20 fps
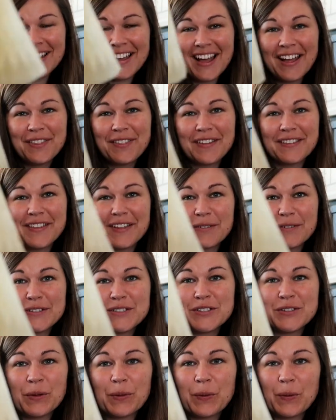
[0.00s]
I thought that was
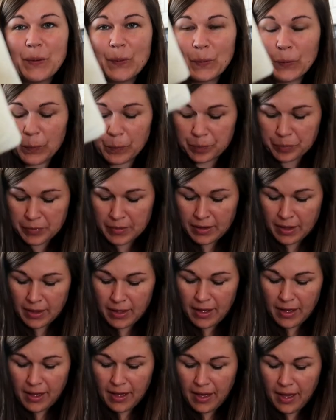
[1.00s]
so cool.
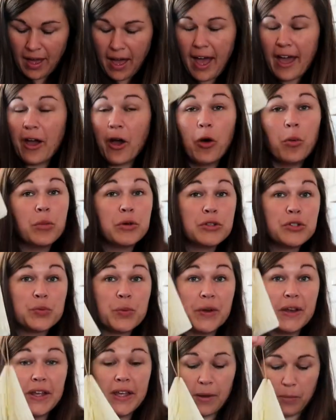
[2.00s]
I almost
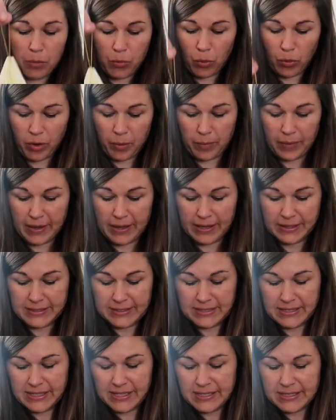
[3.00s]
want to get more because
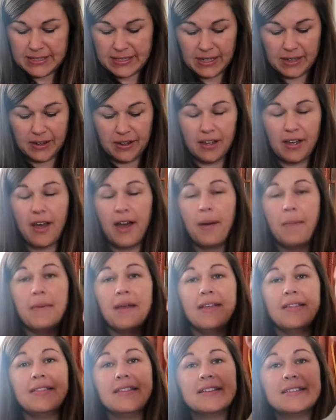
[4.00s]
these didn't come
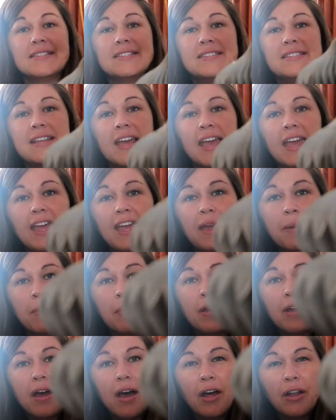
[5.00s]
in the
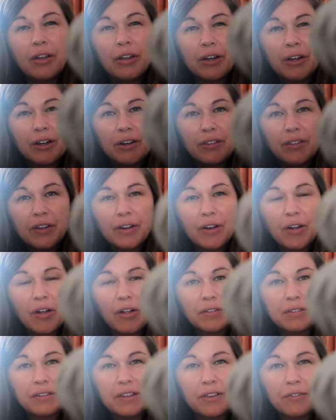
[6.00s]
same color. They're
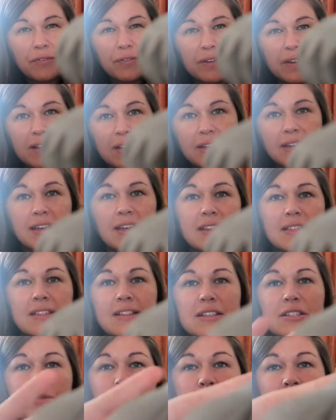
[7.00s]
all different. Like
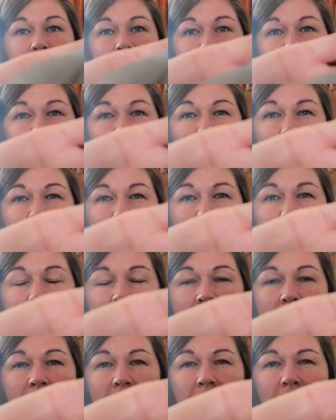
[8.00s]
this one is a
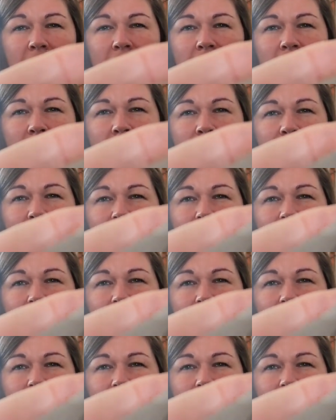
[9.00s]
gray.